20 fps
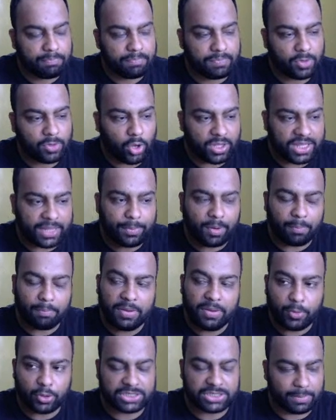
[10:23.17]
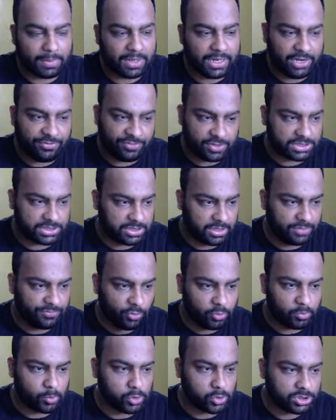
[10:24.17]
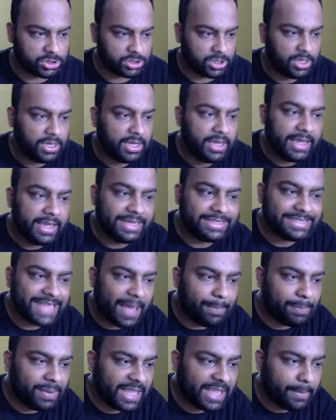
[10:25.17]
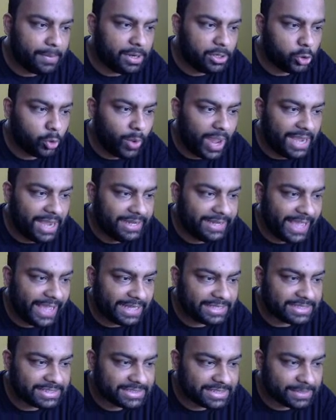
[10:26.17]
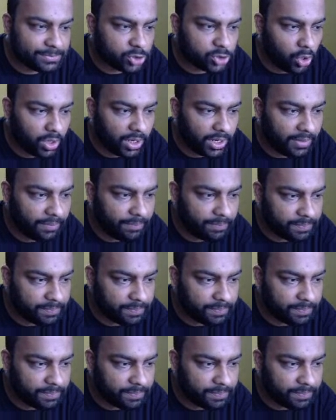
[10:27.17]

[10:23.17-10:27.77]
concept of BIBO stability, first and foremost, is applicable to LTI systems only.